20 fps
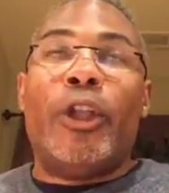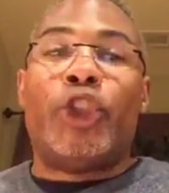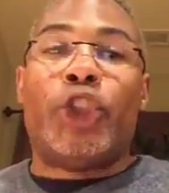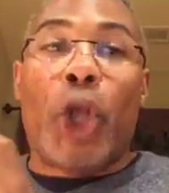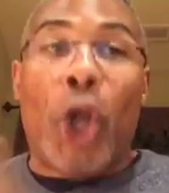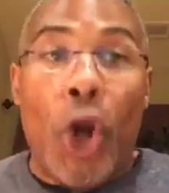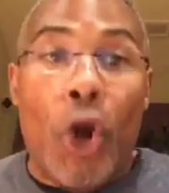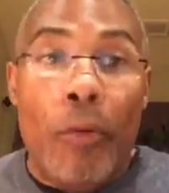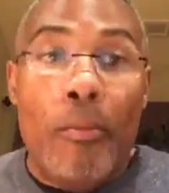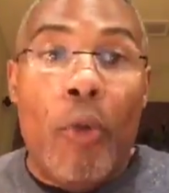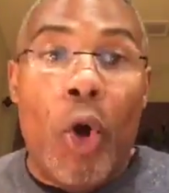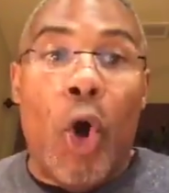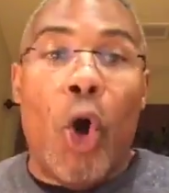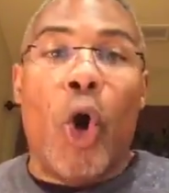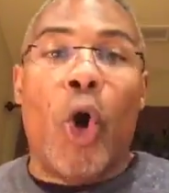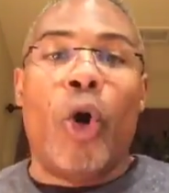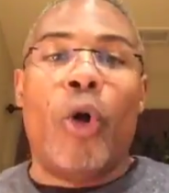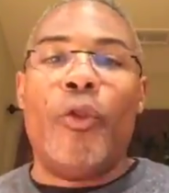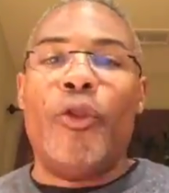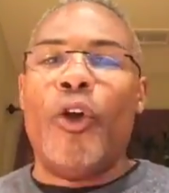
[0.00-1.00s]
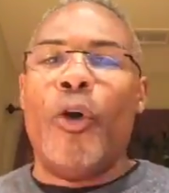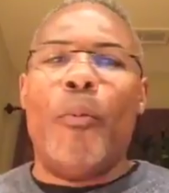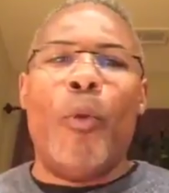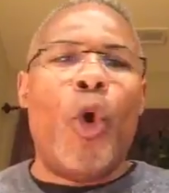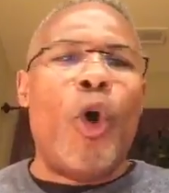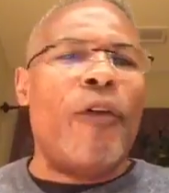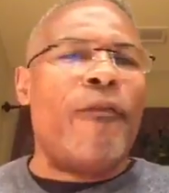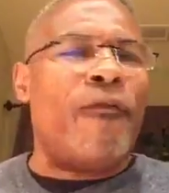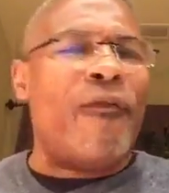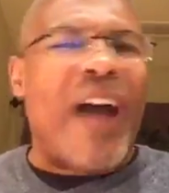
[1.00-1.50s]
turmoil, the
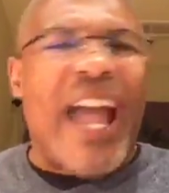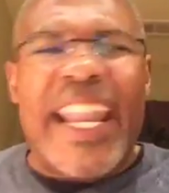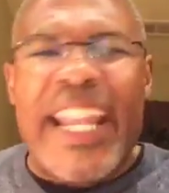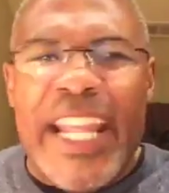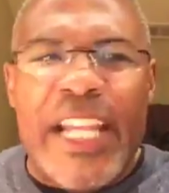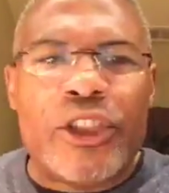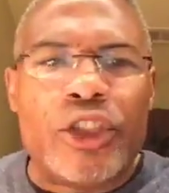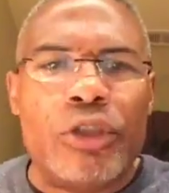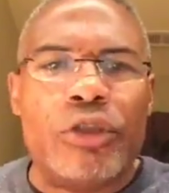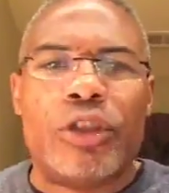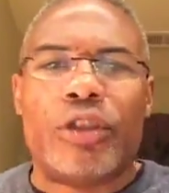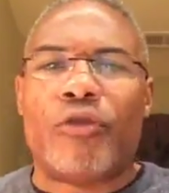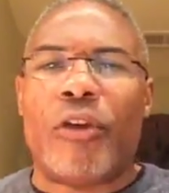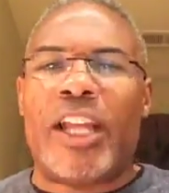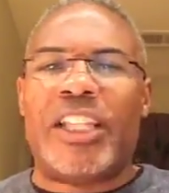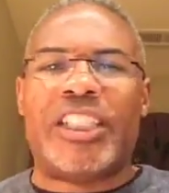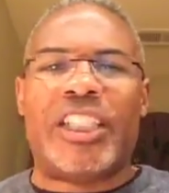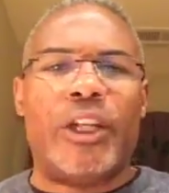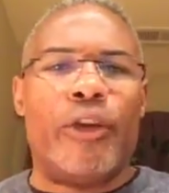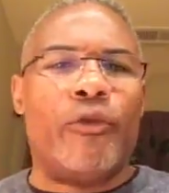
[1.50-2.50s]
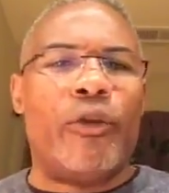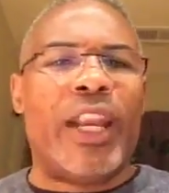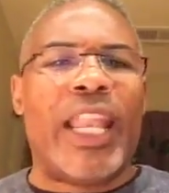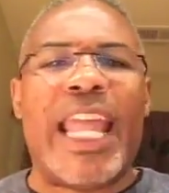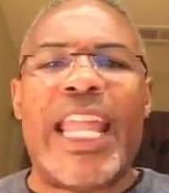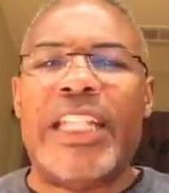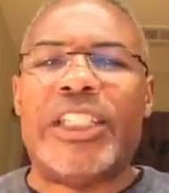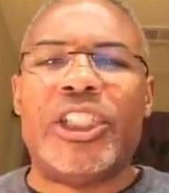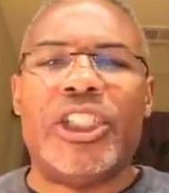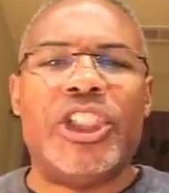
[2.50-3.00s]
more financial stress in a
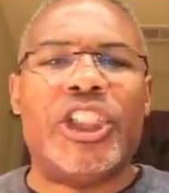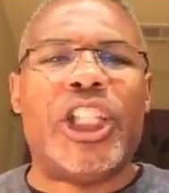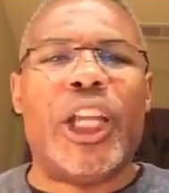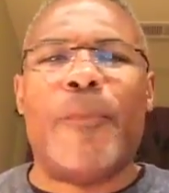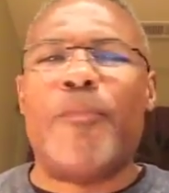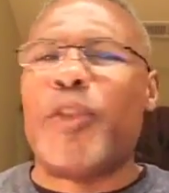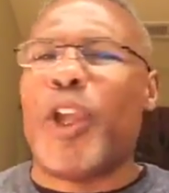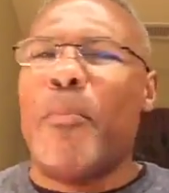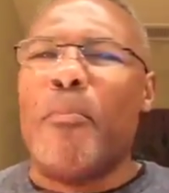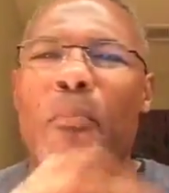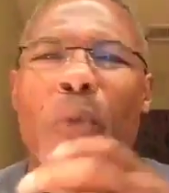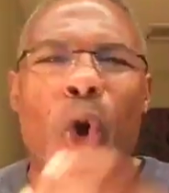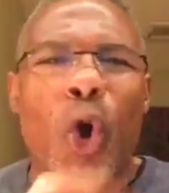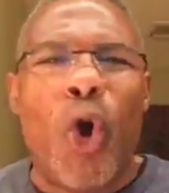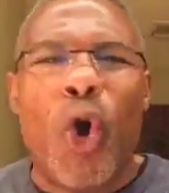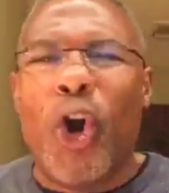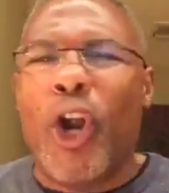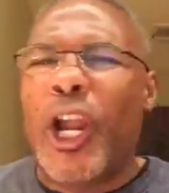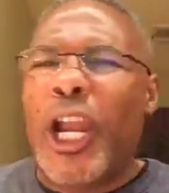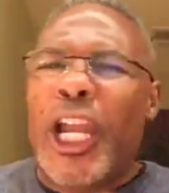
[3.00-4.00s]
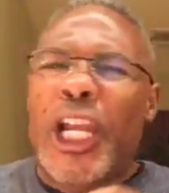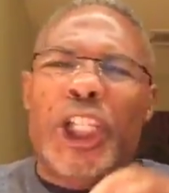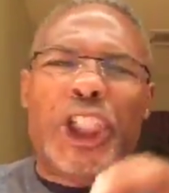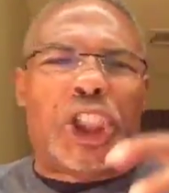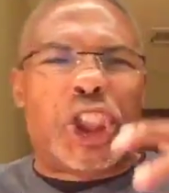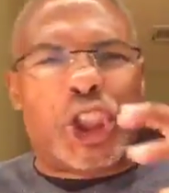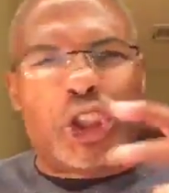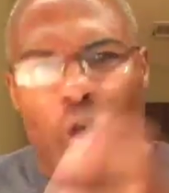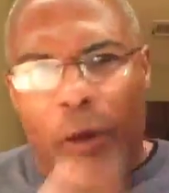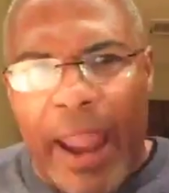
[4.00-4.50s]
relationship, the more
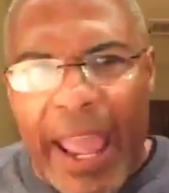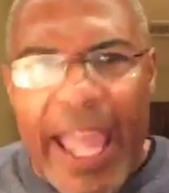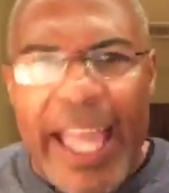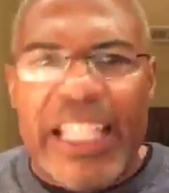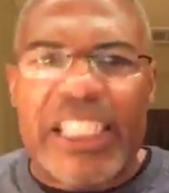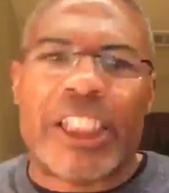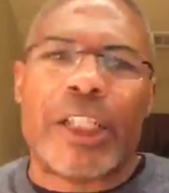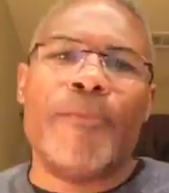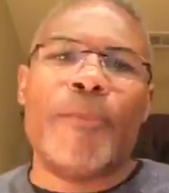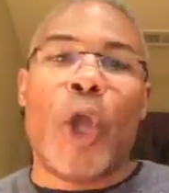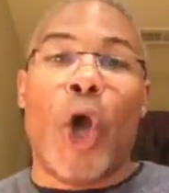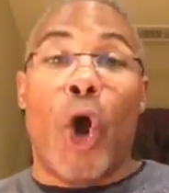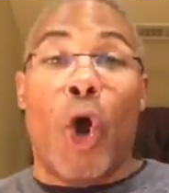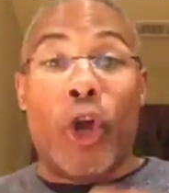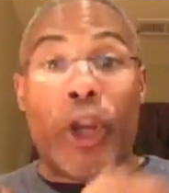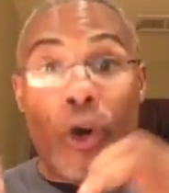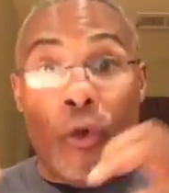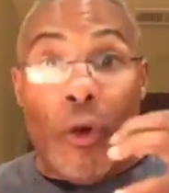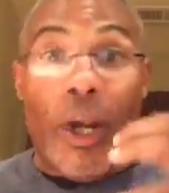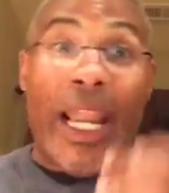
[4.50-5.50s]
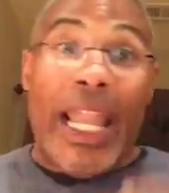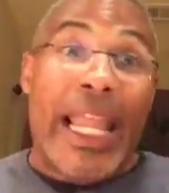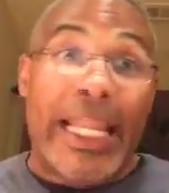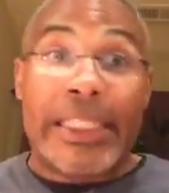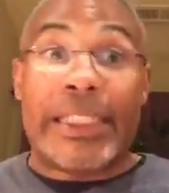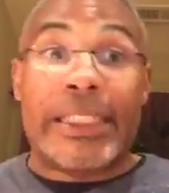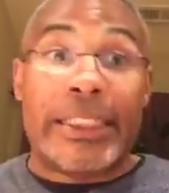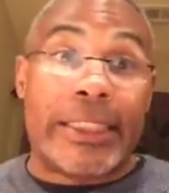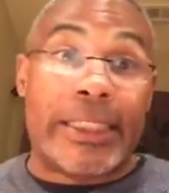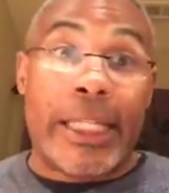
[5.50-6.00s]
stress on a
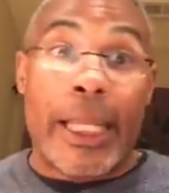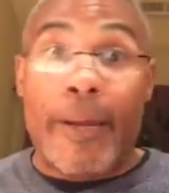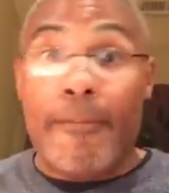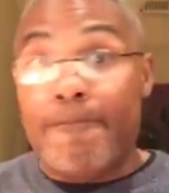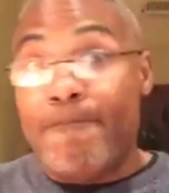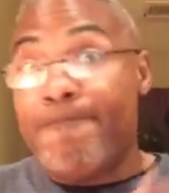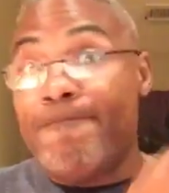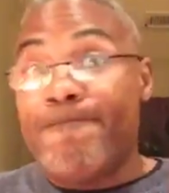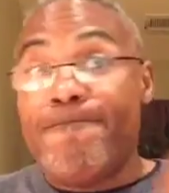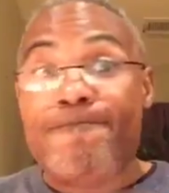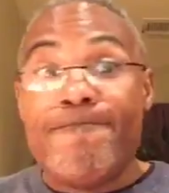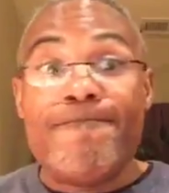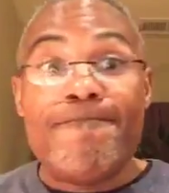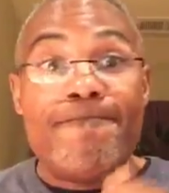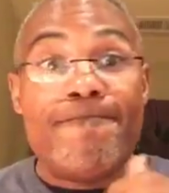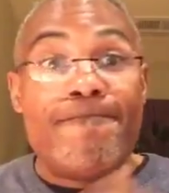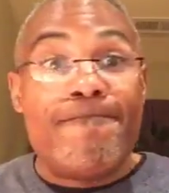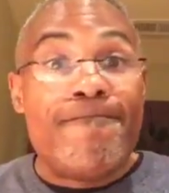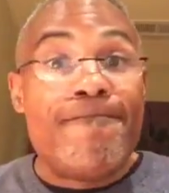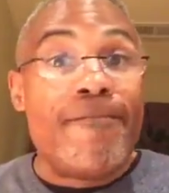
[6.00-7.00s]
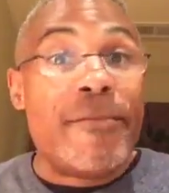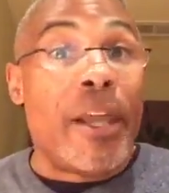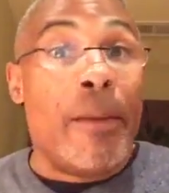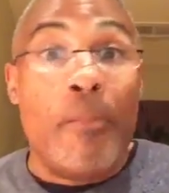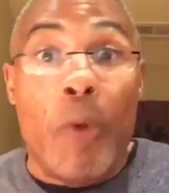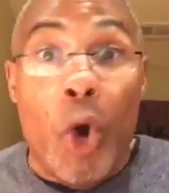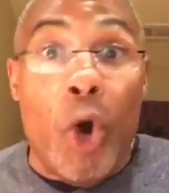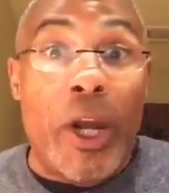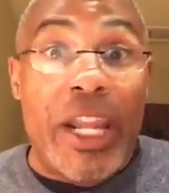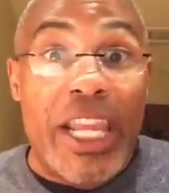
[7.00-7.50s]
relationship, the
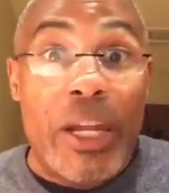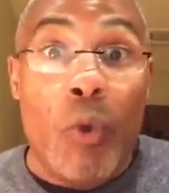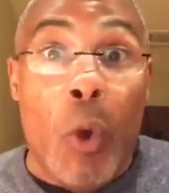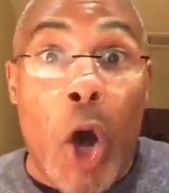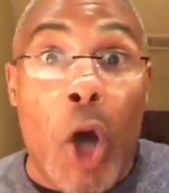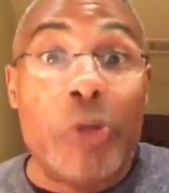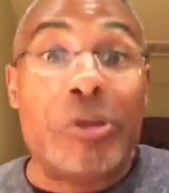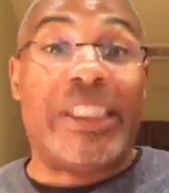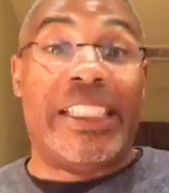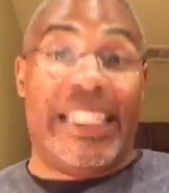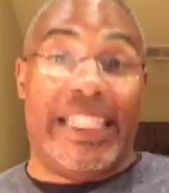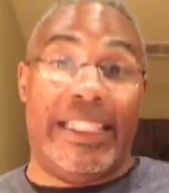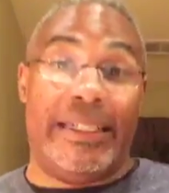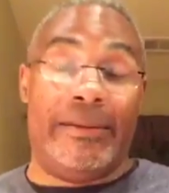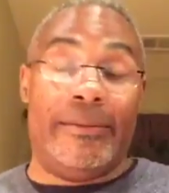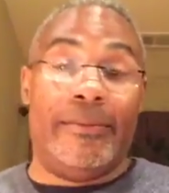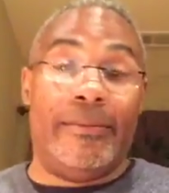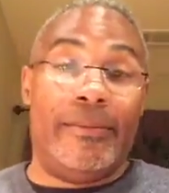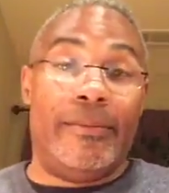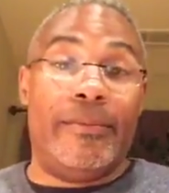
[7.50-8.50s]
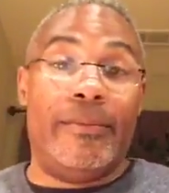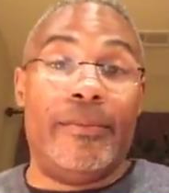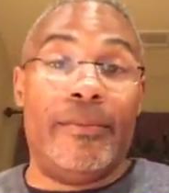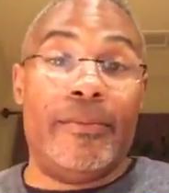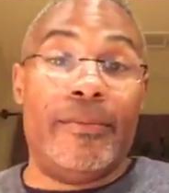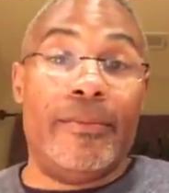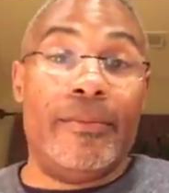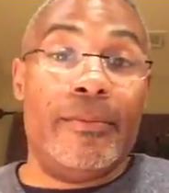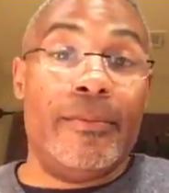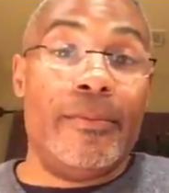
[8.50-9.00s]
more he wants it,
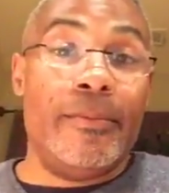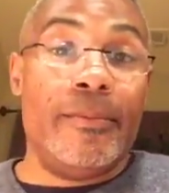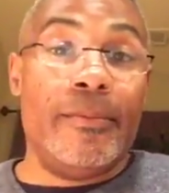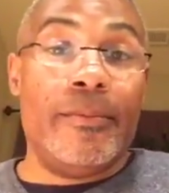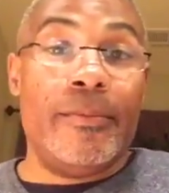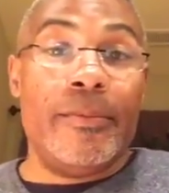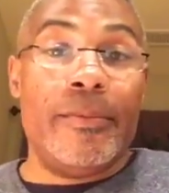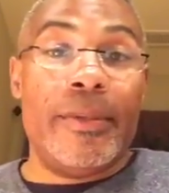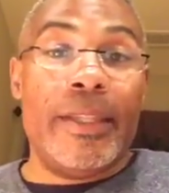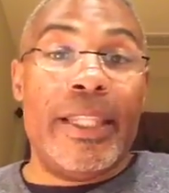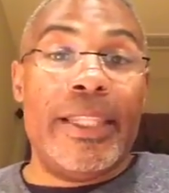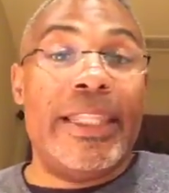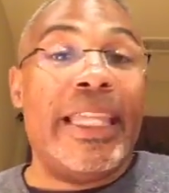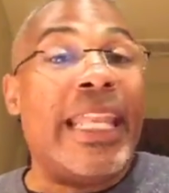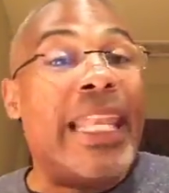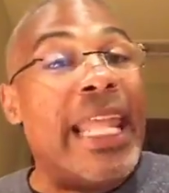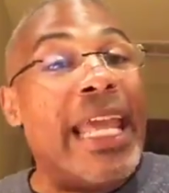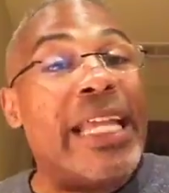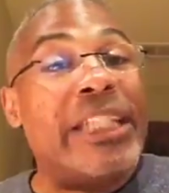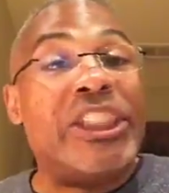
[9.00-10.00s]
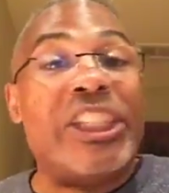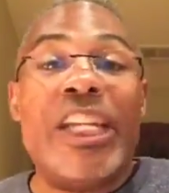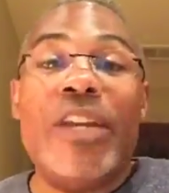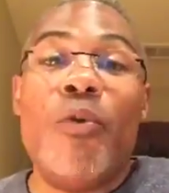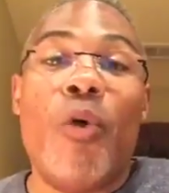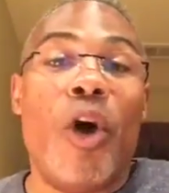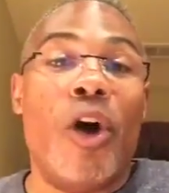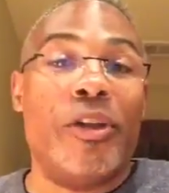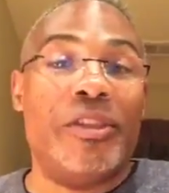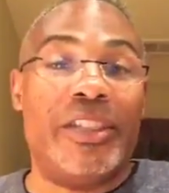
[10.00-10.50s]
the less she
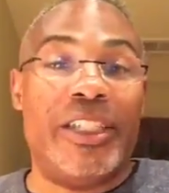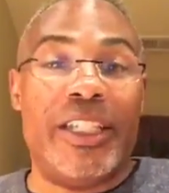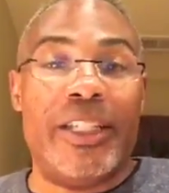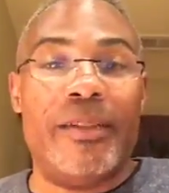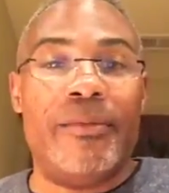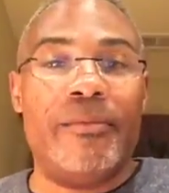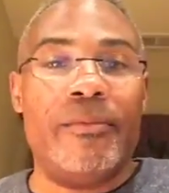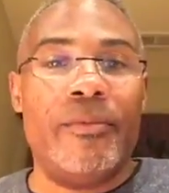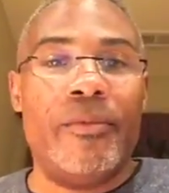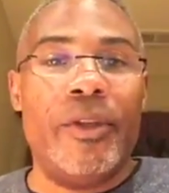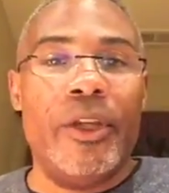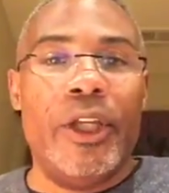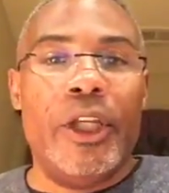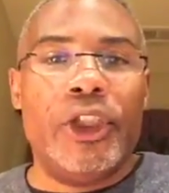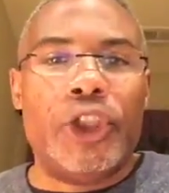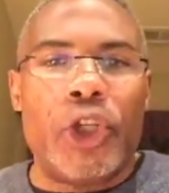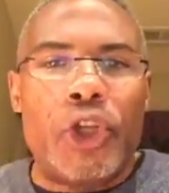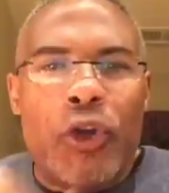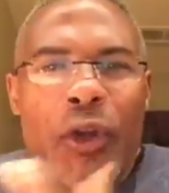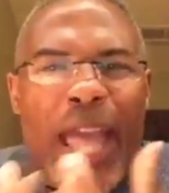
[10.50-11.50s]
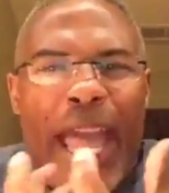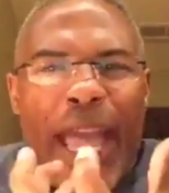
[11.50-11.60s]
wants it. So you